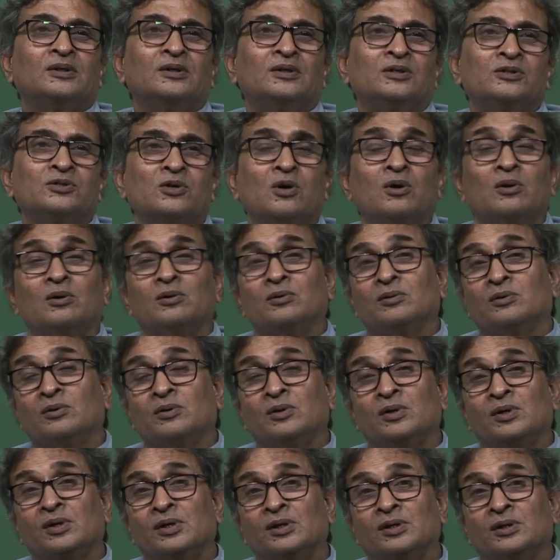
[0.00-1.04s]
So,
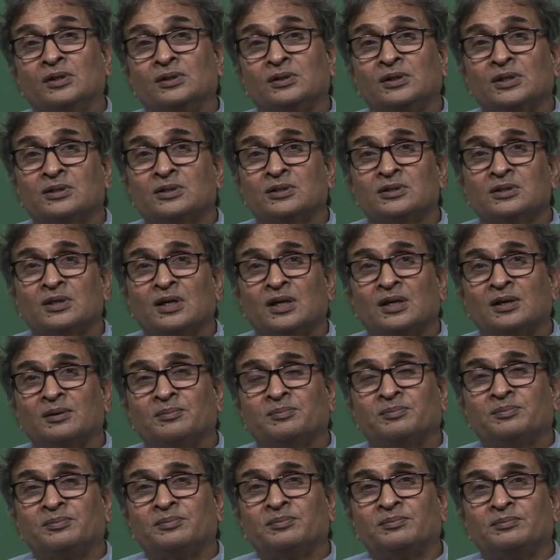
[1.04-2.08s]
this is a
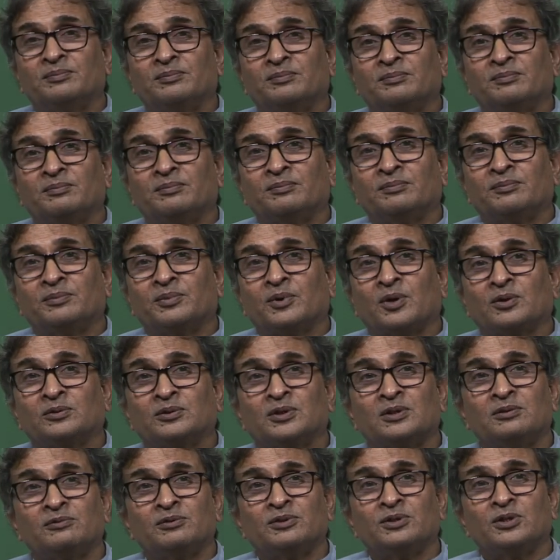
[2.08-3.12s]

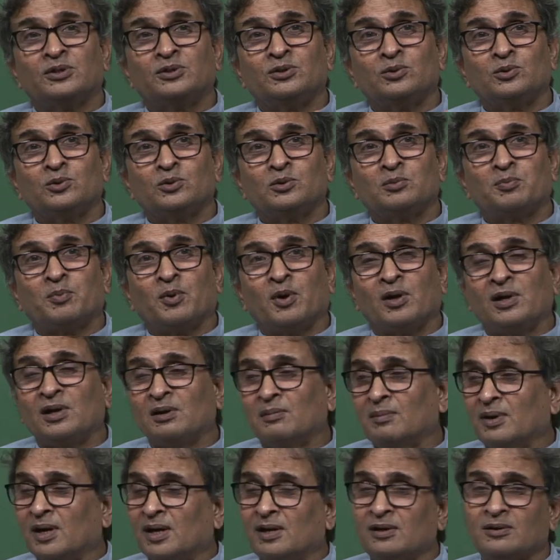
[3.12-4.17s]
process which is used
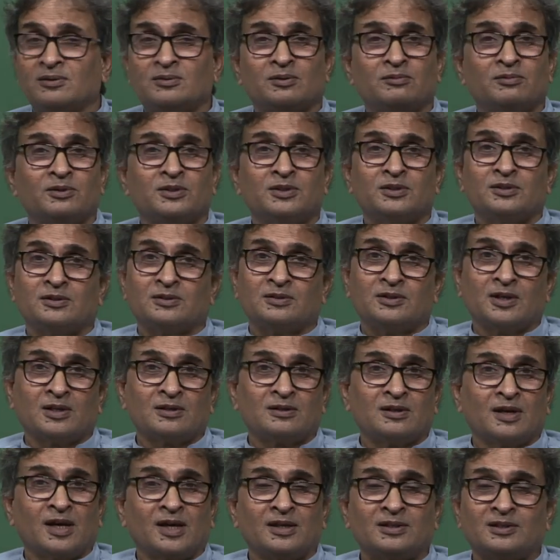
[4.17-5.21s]
polyamide, so which is just
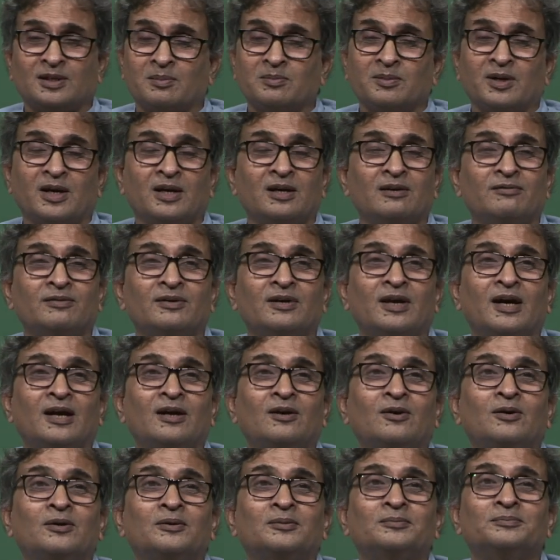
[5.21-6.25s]
like some kind of a
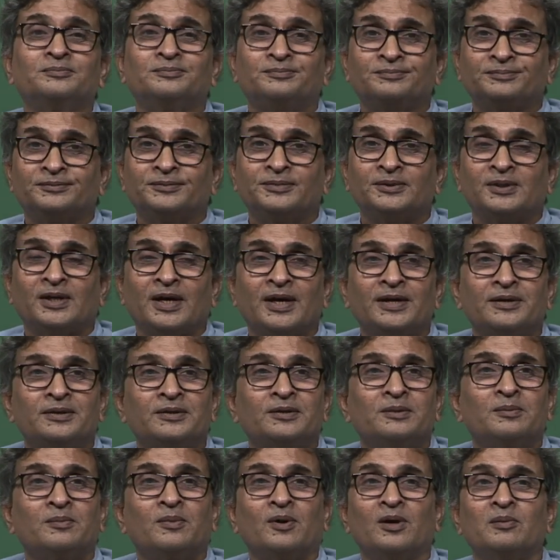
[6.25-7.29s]
nylon, right,
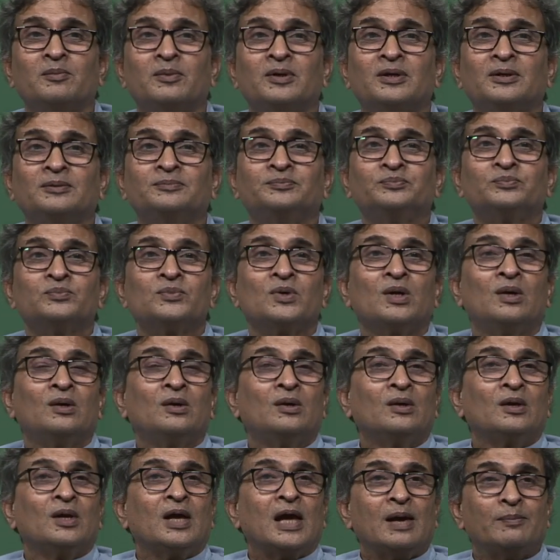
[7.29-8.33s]
polymer,
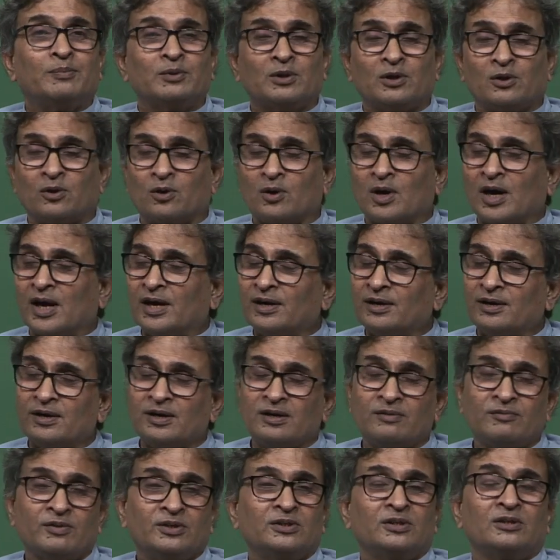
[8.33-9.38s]

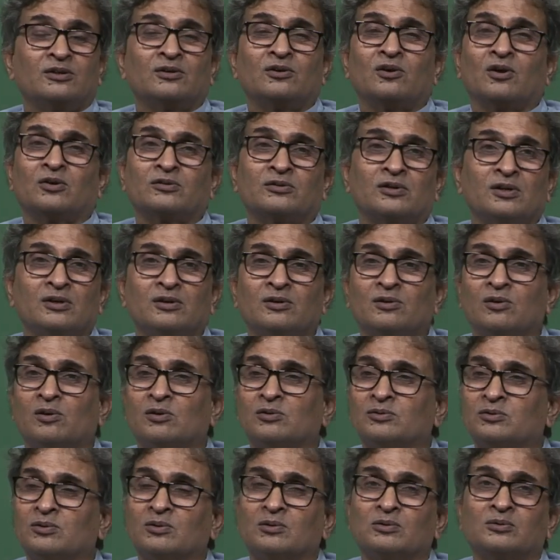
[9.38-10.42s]
epichlorohydrin which can cross link
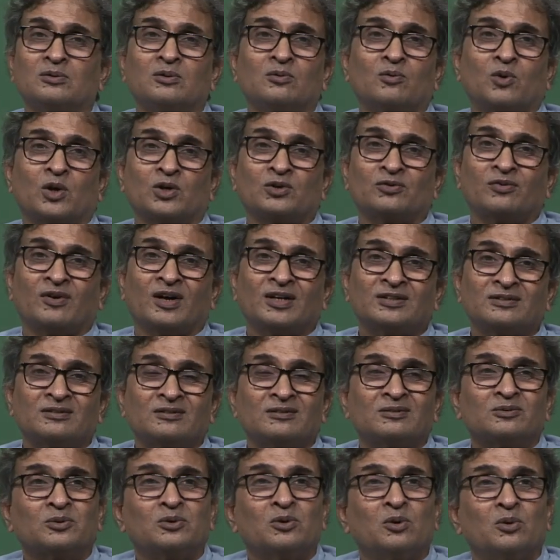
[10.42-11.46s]
also, so wash
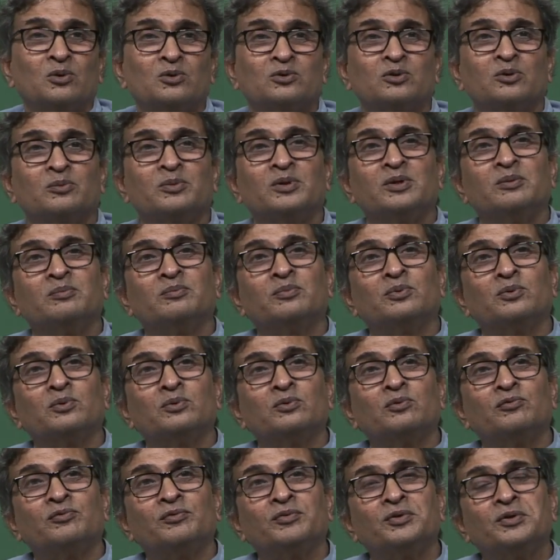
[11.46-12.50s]
fastness could also be
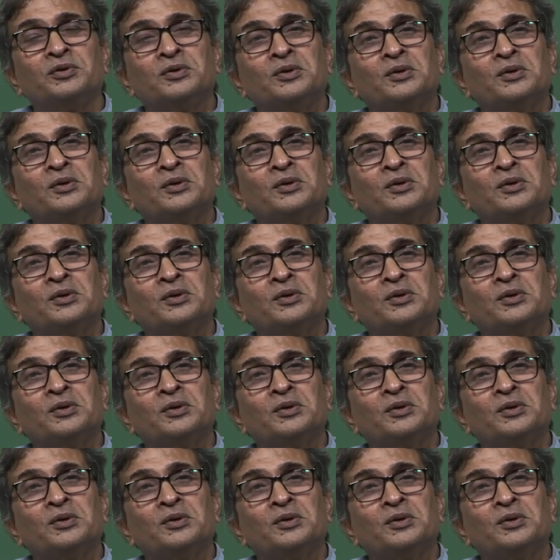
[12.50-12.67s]
improved.